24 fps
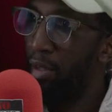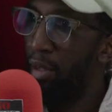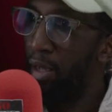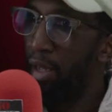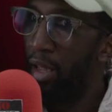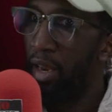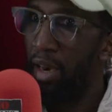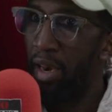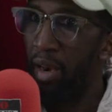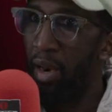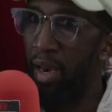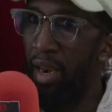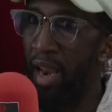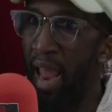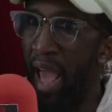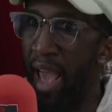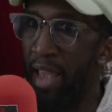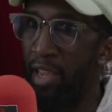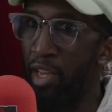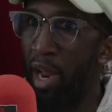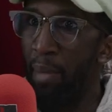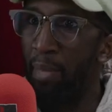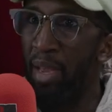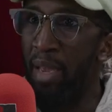yeah,
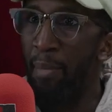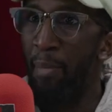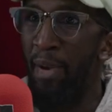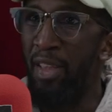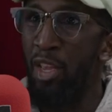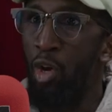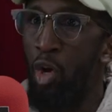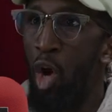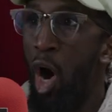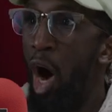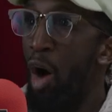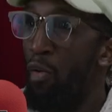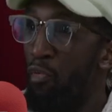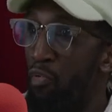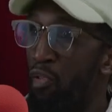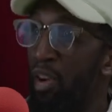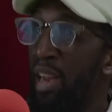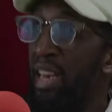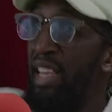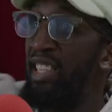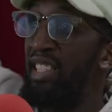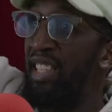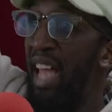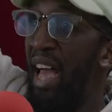like, you know bit. what I mean? But you can't
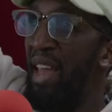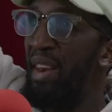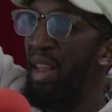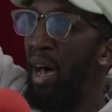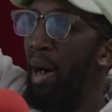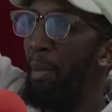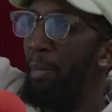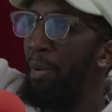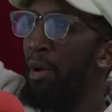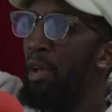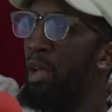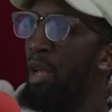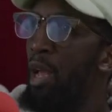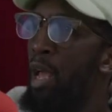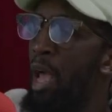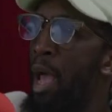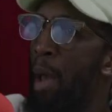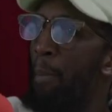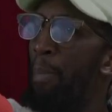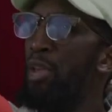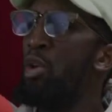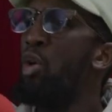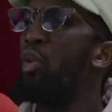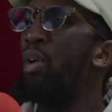really stand up.
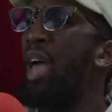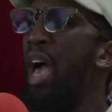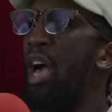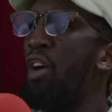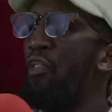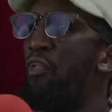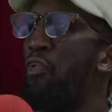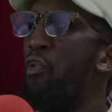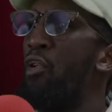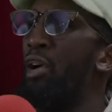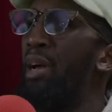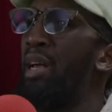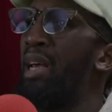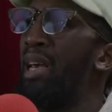But you're going for a